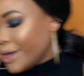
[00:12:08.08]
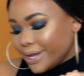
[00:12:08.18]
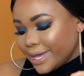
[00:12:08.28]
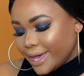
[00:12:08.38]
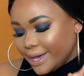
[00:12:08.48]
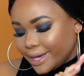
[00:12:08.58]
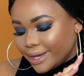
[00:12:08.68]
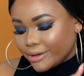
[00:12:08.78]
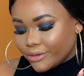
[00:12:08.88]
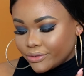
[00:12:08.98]

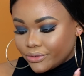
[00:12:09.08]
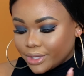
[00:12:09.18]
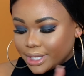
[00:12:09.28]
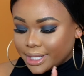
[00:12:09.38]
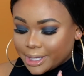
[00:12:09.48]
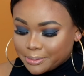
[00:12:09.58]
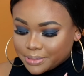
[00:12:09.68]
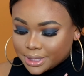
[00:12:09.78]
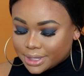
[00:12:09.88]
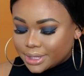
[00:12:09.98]
Okay, for
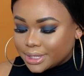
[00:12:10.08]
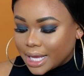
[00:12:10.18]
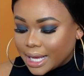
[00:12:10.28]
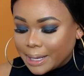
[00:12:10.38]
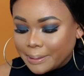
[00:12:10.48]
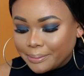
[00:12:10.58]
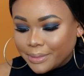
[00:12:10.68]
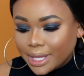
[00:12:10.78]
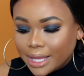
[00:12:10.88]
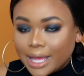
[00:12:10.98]
lips,
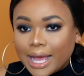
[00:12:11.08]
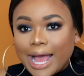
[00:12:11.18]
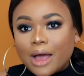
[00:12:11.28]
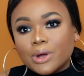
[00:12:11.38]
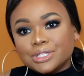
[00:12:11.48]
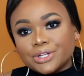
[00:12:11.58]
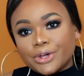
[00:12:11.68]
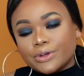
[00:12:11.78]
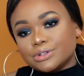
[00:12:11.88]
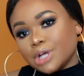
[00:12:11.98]
I wanted to
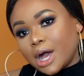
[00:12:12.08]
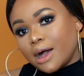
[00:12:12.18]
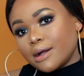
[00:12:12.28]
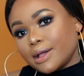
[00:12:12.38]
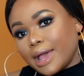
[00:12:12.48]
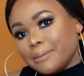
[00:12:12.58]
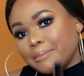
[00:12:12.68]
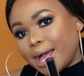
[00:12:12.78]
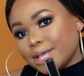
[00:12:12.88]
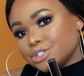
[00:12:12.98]
go dark and
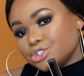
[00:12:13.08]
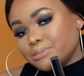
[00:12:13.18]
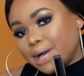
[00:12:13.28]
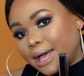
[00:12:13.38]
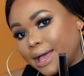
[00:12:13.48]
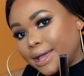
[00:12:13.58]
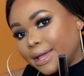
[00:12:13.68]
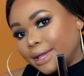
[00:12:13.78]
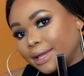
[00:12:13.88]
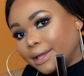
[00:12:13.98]
match
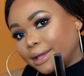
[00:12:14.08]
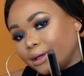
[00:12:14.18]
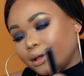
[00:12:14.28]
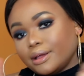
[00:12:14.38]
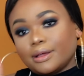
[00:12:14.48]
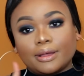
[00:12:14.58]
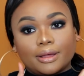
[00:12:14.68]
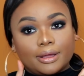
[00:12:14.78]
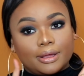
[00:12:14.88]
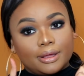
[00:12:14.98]
my
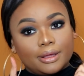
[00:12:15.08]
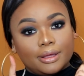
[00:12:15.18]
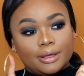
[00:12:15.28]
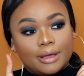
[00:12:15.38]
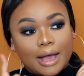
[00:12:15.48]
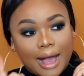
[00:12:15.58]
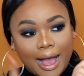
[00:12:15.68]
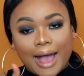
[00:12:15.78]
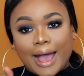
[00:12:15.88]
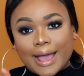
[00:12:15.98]

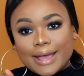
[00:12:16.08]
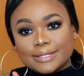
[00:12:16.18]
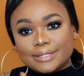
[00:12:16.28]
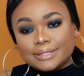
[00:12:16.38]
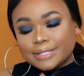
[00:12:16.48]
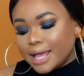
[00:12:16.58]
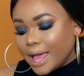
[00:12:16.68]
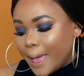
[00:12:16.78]
eyes,